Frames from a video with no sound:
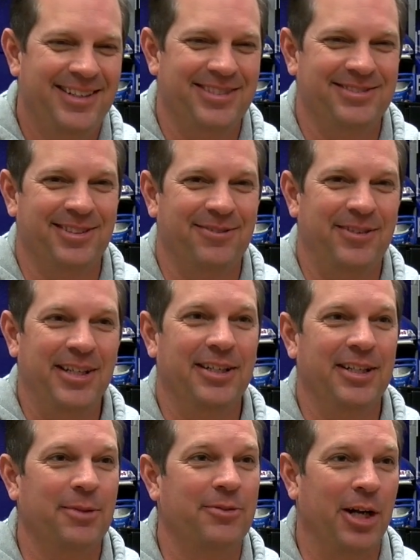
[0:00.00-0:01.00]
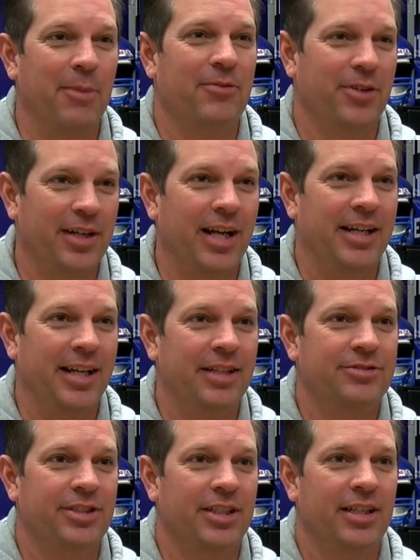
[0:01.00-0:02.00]
just a feeling of comfort, I
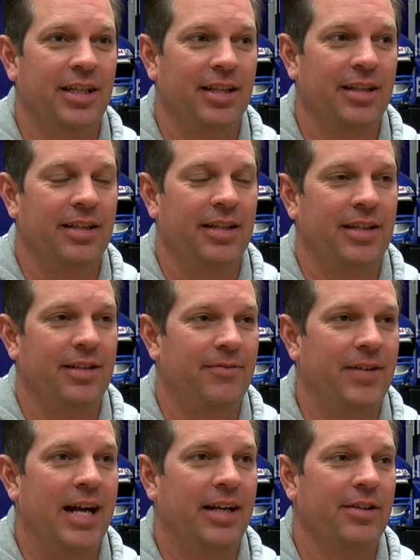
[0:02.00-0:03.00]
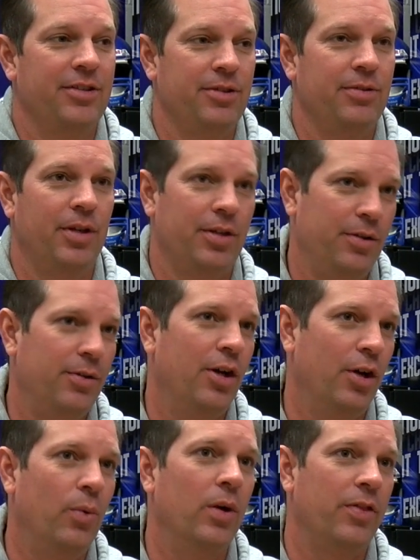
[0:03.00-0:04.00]
guess, in the fact that you
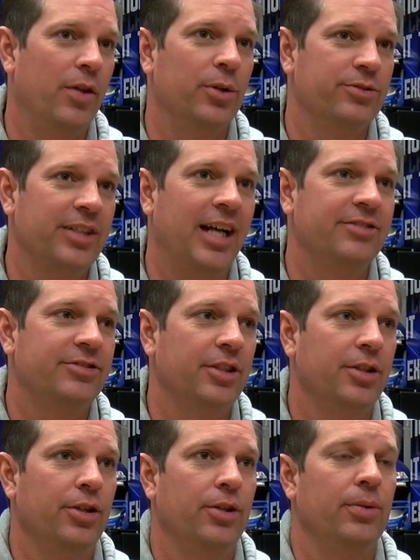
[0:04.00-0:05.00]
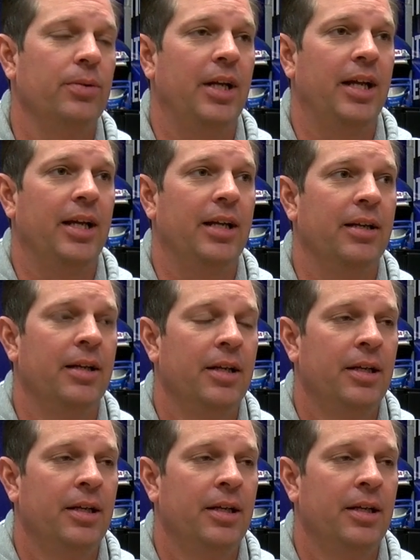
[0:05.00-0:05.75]
know what those guys can do, and